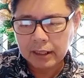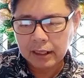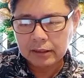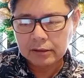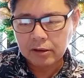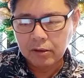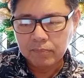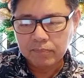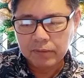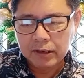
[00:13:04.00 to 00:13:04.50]

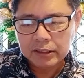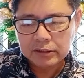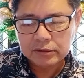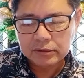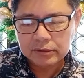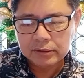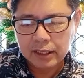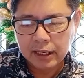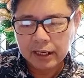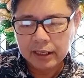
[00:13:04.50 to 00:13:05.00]
completion
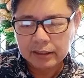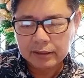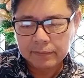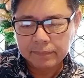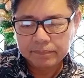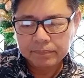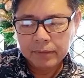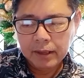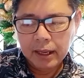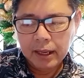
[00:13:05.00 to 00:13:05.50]
date,
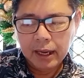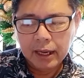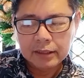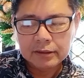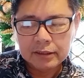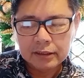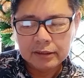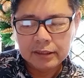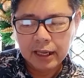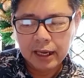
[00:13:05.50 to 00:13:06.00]
and the
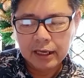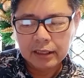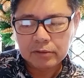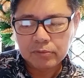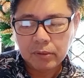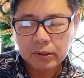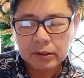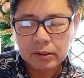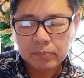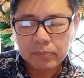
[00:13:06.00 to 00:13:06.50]
date
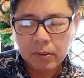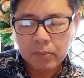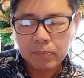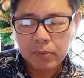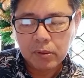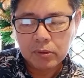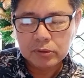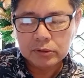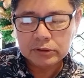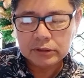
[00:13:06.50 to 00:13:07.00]
when the
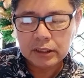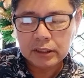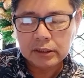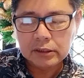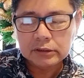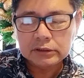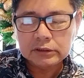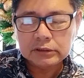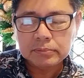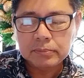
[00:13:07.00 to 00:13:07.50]

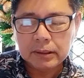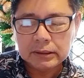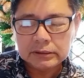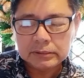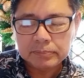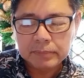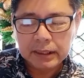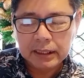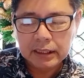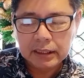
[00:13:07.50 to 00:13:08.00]
proposals must
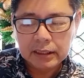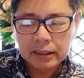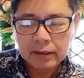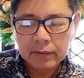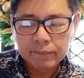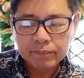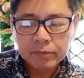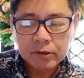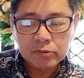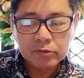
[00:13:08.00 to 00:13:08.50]
be
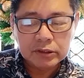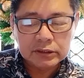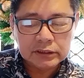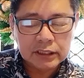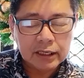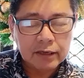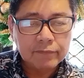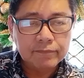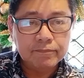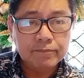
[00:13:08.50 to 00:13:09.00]

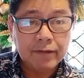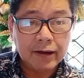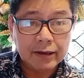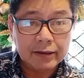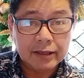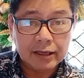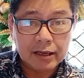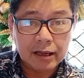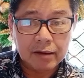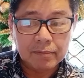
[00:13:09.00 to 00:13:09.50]
received by the
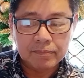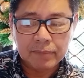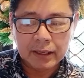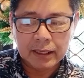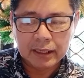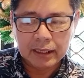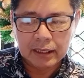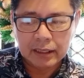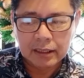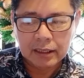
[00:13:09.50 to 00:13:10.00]

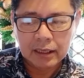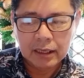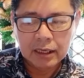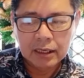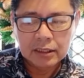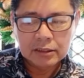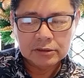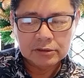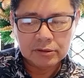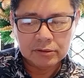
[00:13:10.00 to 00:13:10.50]
company.
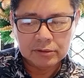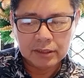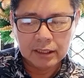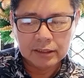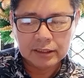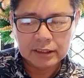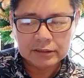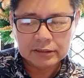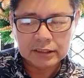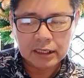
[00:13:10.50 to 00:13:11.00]
So that
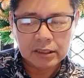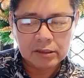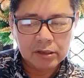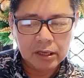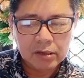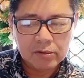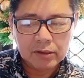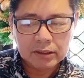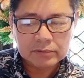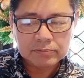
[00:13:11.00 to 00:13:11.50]
is a
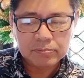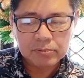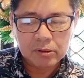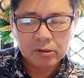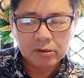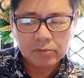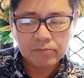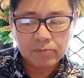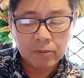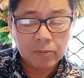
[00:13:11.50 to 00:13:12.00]
request for
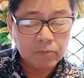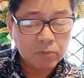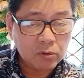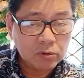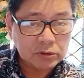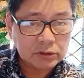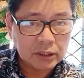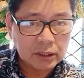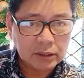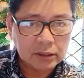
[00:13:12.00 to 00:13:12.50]

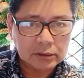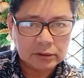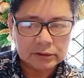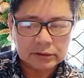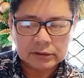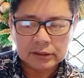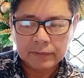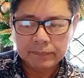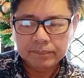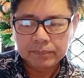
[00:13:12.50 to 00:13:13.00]
proposals,
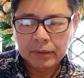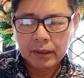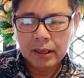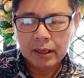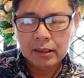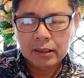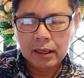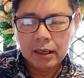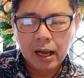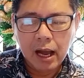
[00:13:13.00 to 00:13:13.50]

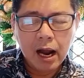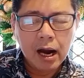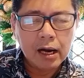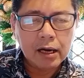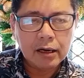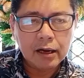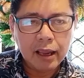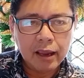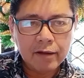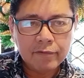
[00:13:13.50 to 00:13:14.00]

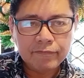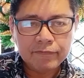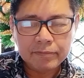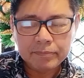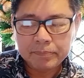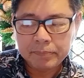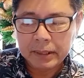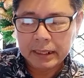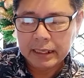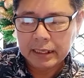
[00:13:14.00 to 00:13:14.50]

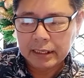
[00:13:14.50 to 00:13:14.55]
RFP.